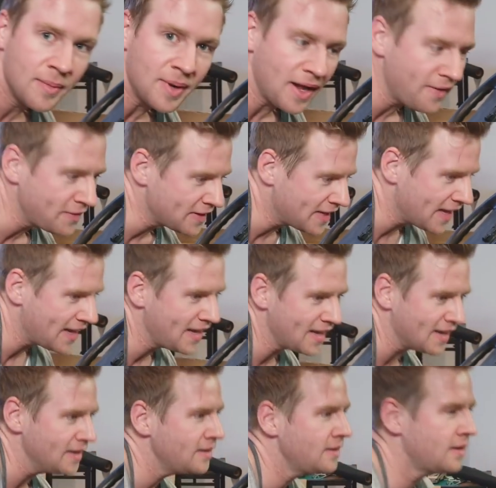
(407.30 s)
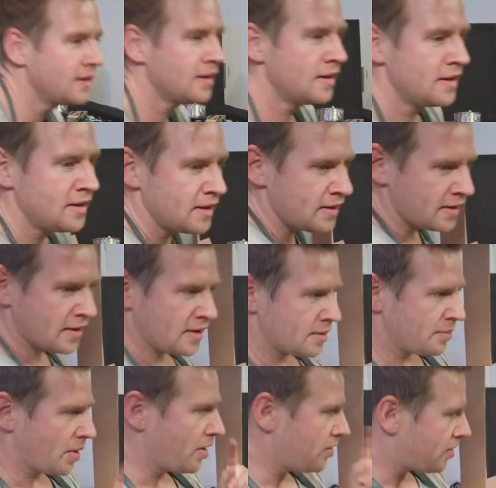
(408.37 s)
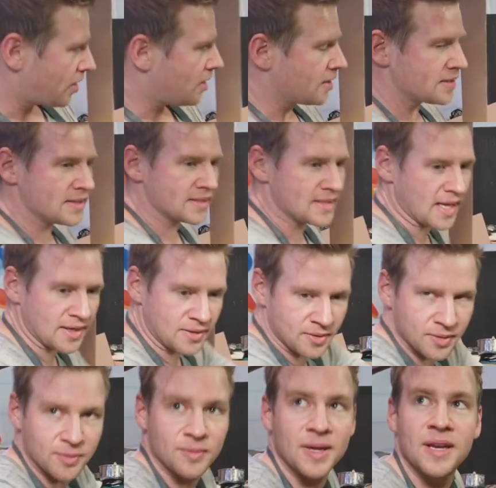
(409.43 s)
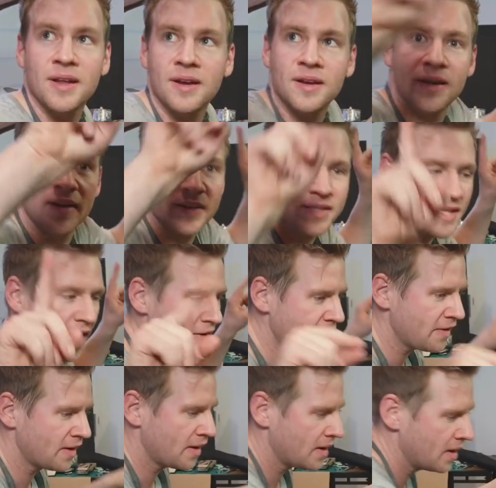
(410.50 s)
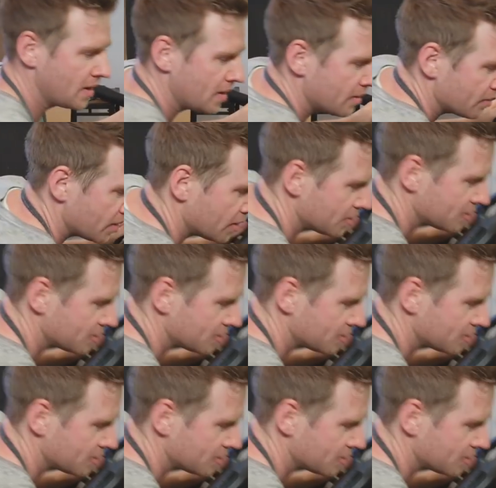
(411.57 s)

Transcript: but I have to get in, both to start doing the window stuff, but